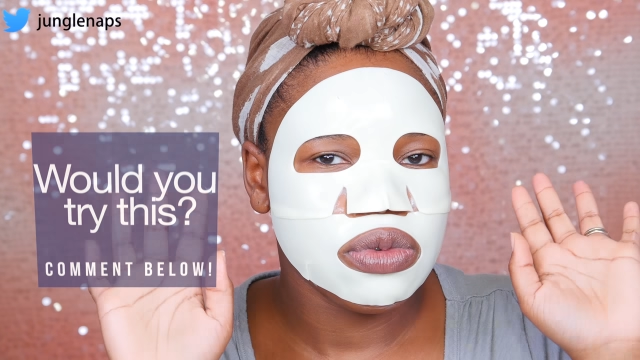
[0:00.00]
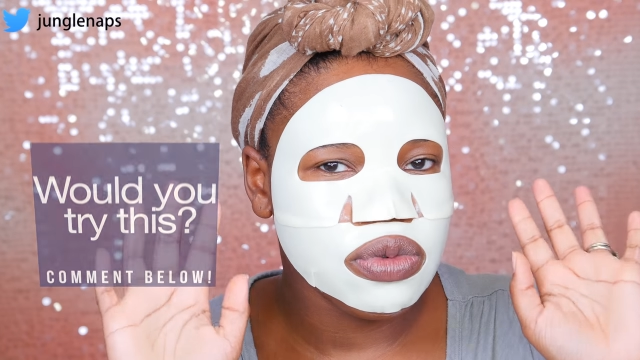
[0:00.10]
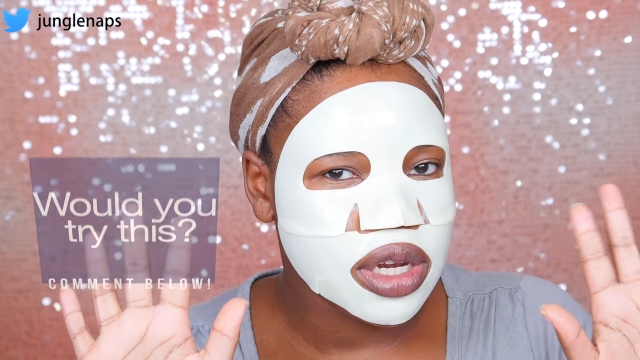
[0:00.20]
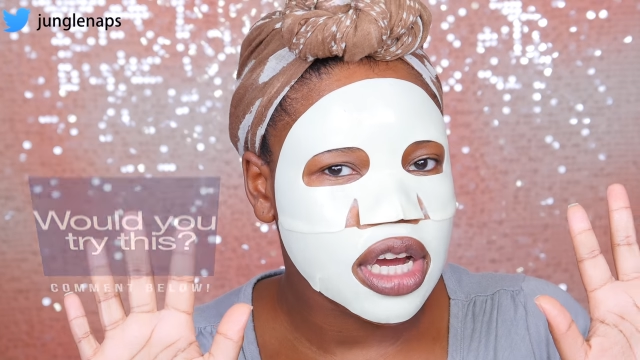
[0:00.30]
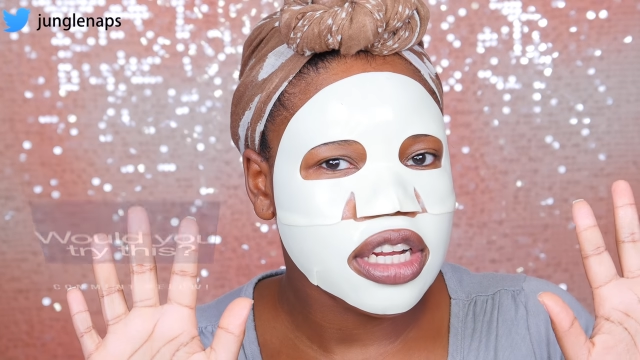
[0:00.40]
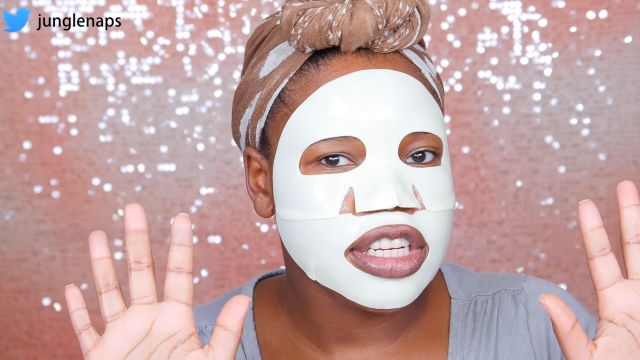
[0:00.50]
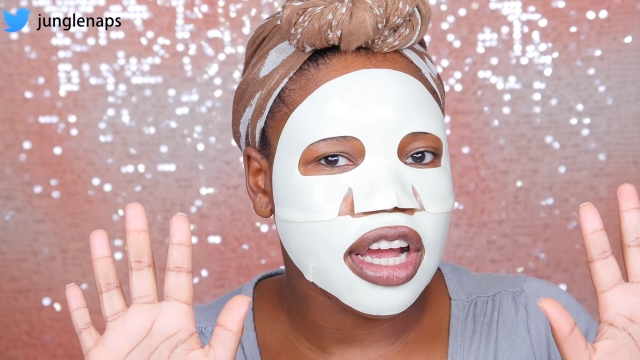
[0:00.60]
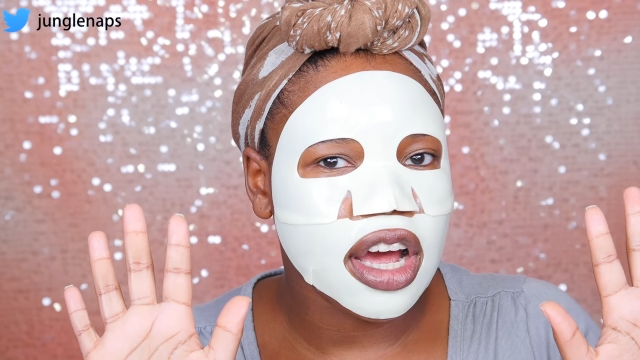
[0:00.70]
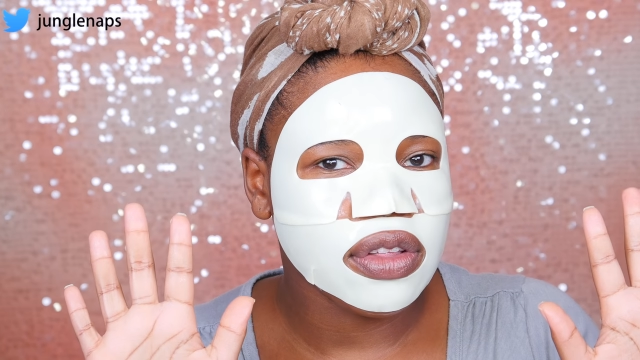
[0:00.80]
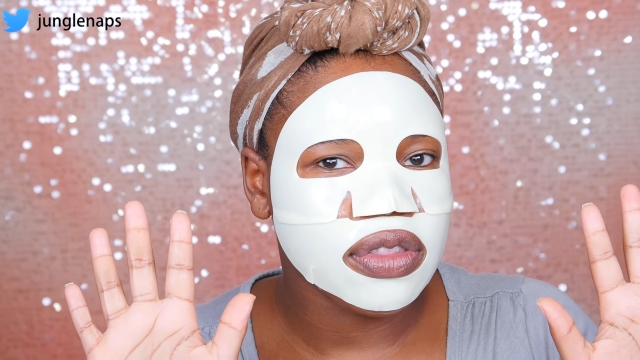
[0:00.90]
We gotta
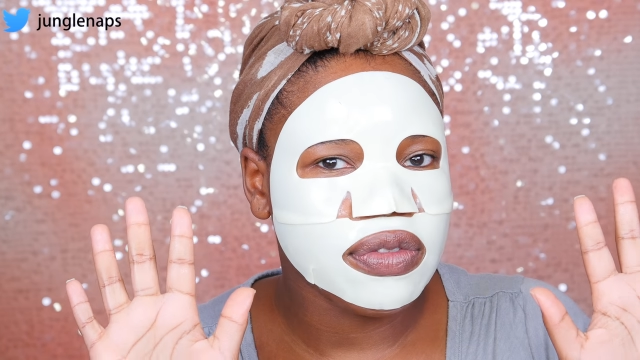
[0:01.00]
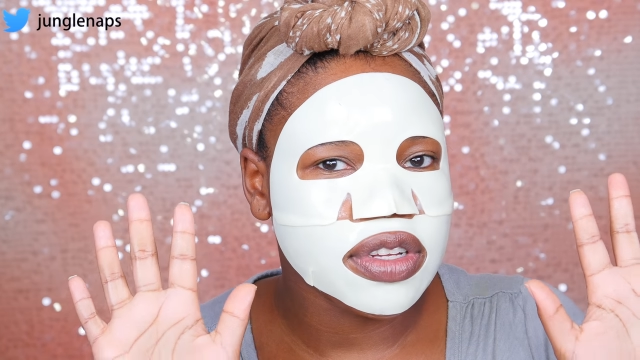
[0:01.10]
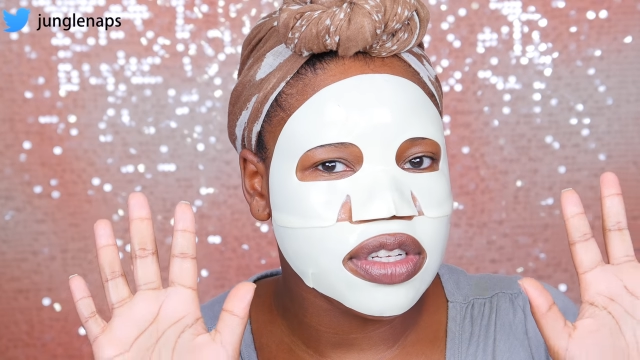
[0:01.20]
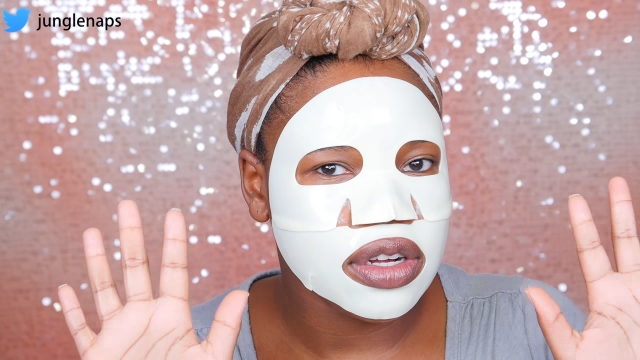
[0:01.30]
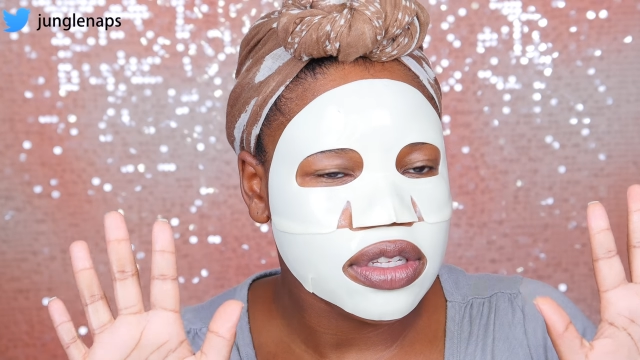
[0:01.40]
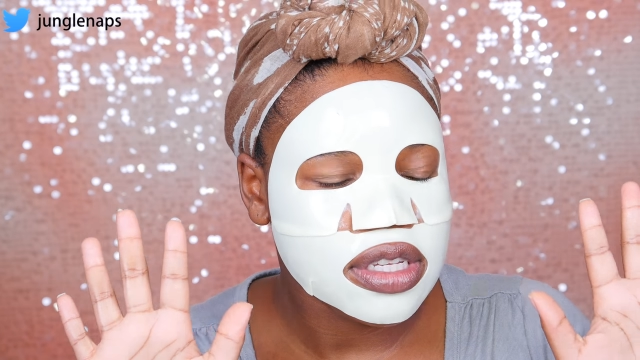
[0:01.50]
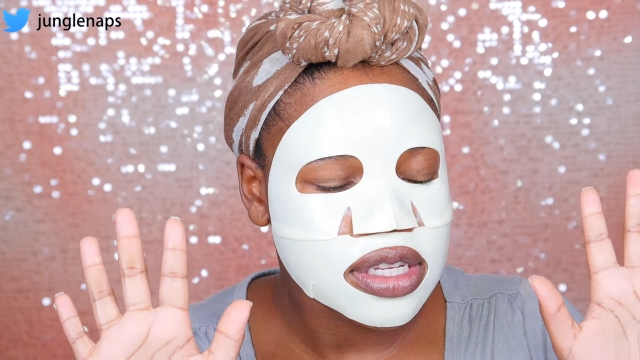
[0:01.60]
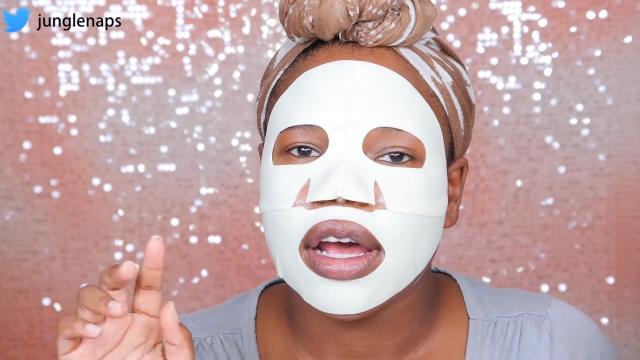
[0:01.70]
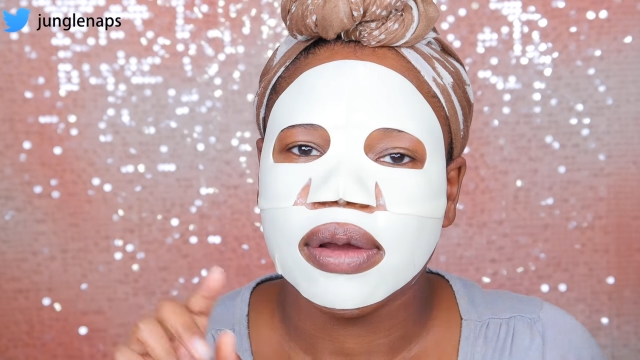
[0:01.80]
check out the results.